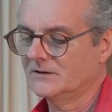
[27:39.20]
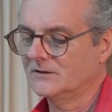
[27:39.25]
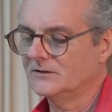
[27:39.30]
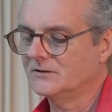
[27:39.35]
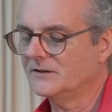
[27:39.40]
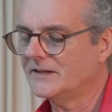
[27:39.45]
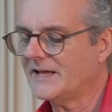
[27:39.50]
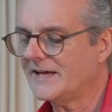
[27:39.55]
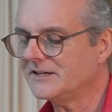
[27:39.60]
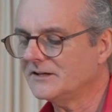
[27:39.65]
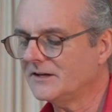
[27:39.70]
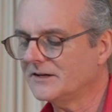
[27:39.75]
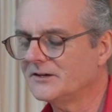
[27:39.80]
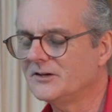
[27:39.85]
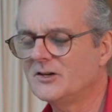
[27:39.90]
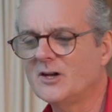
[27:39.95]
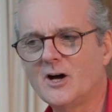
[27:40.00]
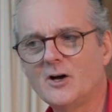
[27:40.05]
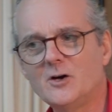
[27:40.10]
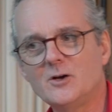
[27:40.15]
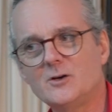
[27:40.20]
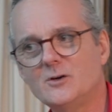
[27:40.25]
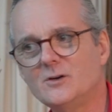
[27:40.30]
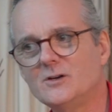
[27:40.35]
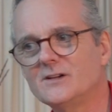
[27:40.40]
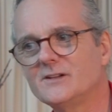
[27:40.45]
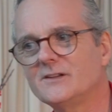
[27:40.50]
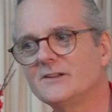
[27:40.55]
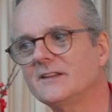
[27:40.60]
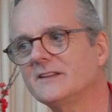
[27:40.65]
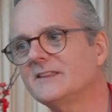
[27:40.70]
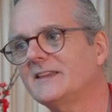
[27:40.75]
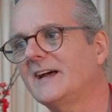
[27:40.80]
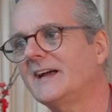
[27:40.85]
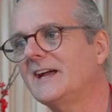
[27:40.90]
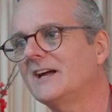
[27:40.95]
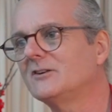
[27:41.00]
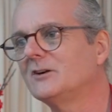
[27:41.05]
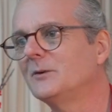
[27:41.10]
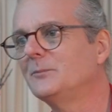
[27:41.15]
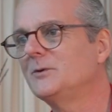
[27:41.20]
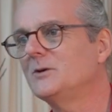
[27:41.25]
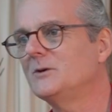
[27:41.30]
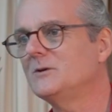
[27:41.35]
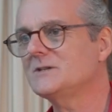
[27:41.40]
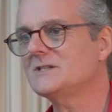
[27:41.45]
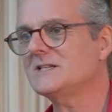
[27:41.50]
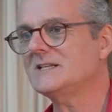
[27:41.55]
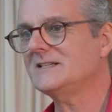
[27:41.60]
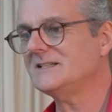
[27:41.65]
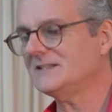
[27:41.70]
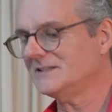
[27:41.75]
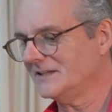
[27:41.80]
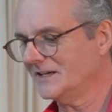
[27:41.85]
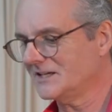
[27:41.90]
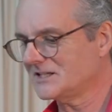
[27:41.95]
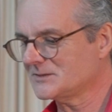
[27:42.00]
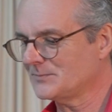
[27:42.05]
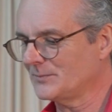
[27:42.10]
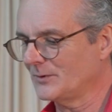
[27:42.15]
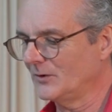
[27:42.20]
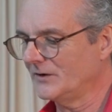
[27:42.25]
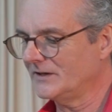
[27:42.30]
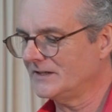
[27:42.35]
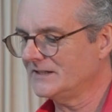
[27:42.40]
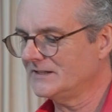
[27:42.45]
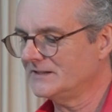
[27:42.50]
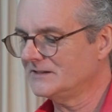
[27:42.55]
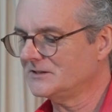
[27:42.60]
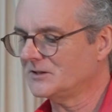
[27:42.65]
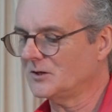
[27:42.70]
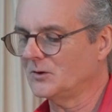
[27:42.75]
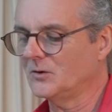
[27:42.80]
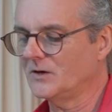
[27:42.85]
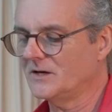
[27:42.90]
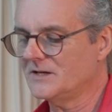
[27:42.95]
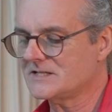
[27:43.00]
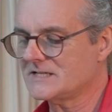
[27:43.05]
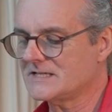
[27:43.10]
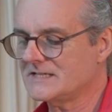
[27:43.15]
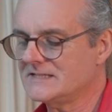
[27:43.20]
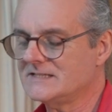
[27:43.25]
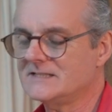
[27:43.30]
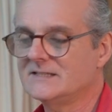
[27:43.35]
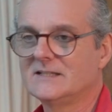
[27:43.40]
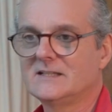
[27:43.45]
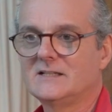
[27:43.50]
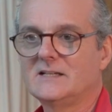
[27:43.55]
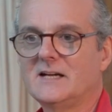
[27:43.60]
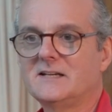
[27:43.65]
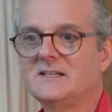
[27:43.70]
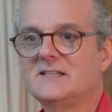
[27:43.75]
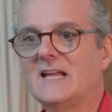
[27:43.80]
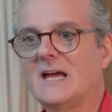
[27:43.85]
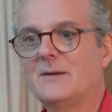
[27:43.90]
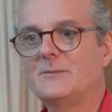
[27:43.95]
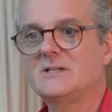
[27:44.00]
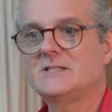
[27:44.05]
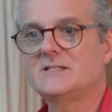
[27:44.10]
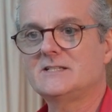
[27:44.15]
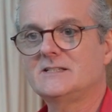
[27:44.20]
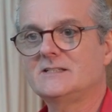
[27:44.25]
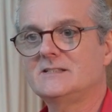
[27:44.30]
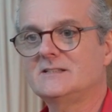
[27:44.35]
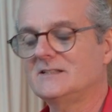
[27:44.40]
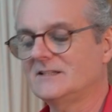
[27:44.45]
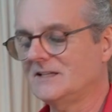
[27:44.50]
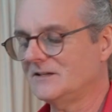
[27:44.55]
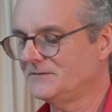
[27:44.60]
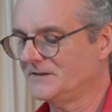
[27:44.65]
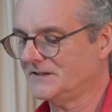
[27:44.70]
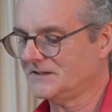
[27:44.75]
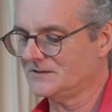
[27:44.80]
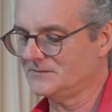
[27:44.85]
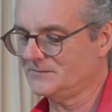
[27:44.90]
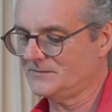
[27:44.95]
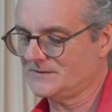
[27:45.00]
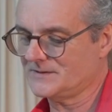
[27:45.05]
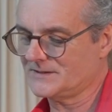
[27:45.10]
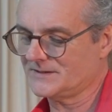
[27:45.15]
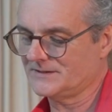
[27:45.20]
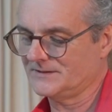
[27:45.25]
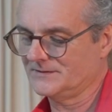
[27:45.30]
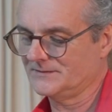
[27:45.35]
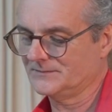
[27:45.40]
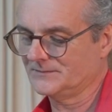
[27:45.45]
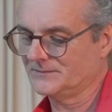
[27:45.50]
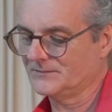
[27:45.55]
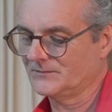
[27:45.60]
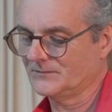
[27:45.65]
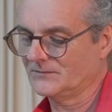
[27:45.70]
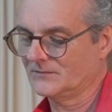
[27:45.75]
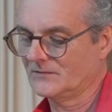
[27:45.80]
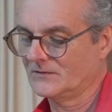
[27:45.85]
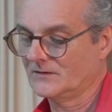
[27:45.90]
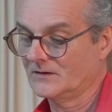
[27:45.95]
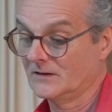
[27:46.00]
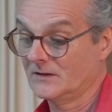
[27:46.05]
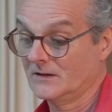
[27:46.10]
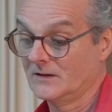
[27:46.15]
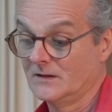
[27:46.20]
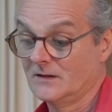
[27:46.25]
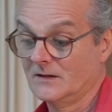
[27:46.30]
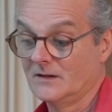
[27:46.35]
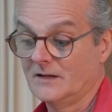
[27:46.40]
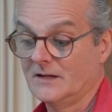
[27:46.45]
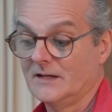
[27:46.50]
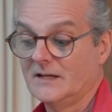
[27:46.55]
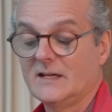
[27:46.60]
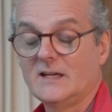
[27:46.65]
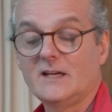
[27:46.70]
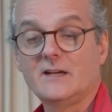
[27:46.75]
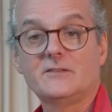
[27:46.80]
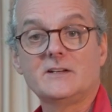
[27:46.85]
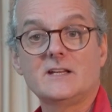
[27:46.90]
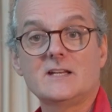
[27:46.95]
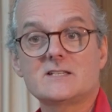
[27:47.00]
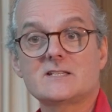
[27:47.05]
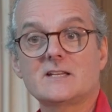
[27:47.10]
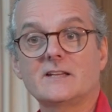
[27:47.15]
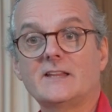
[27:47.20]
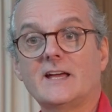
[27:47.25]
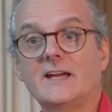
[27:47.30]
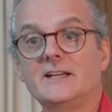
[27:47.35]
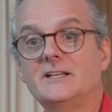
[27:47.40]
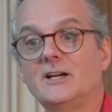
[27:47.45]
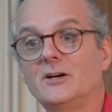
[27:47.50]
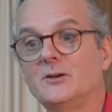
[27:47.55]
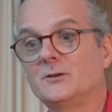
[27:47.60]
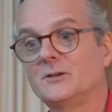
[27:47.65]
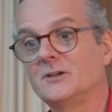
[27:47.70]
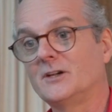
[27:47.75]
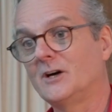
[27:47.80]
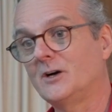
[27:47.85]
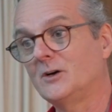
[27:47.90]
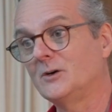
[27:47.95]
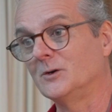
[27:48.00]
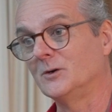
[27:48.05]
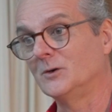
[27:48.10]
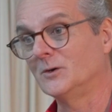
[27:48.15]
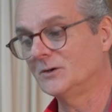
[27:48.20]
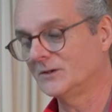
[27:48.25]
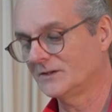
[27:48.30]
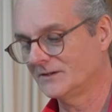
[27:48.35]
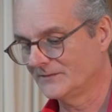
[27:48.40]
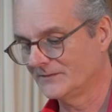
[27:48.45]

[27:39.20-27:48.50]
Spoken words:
Do they not know that they are abusing, exploiting, coercing, and damaging their victims? If it is that they don't know,